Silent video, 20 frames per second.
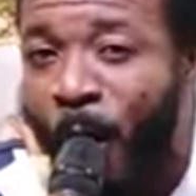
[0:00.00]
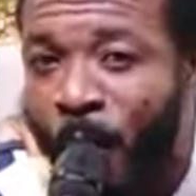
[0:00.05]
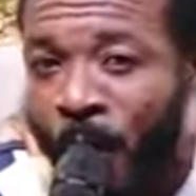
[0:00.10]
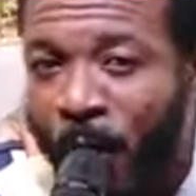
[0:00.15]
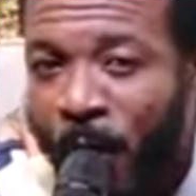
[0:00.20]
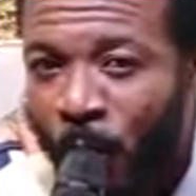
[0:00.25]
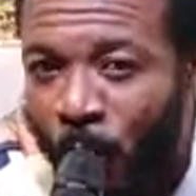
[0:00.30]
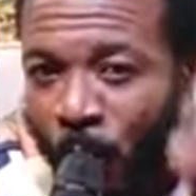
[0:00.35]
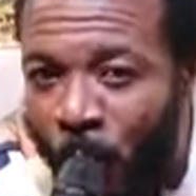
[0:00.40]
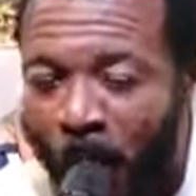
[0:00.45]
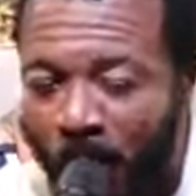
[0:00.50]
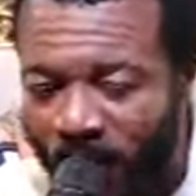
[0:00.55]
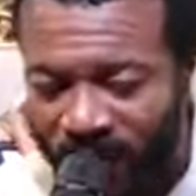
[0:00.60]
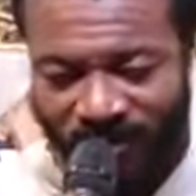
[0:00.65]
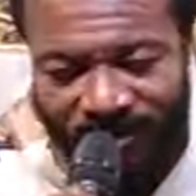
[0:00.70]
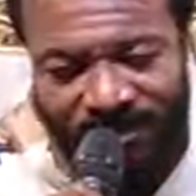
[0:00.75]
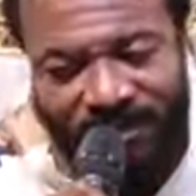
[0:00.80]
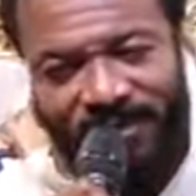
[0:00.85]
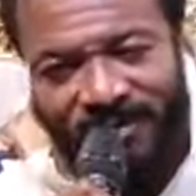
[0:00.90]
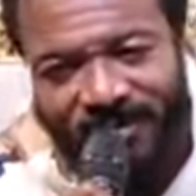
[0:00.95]

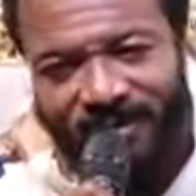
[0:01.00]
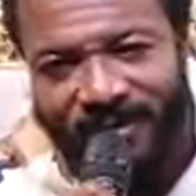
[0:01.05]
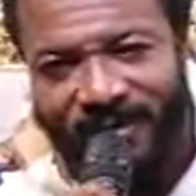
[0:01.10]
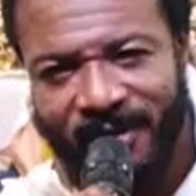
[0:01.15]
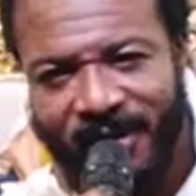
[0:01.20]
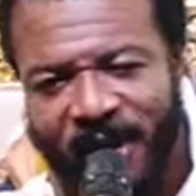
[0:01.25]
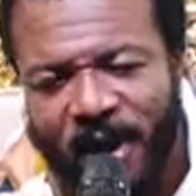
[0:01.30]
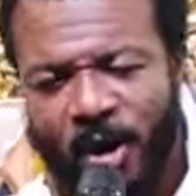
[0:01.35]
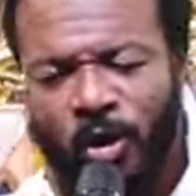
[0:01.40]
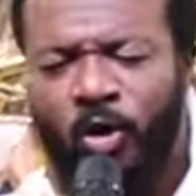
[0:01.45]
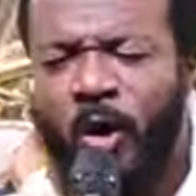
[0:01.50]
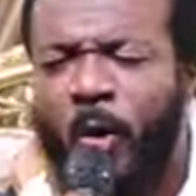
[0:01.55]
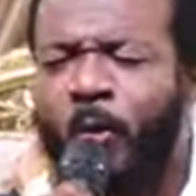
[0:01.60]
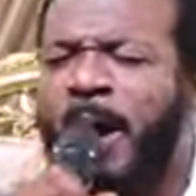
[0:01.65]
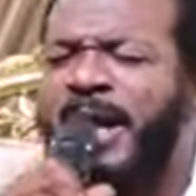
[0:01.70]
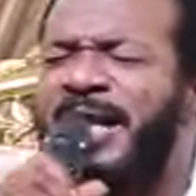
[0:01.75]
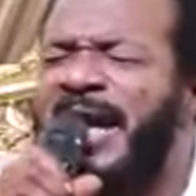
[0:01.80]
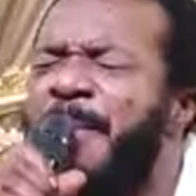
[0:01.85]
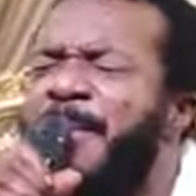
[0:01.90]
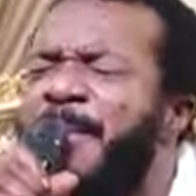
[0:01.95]
one. So when they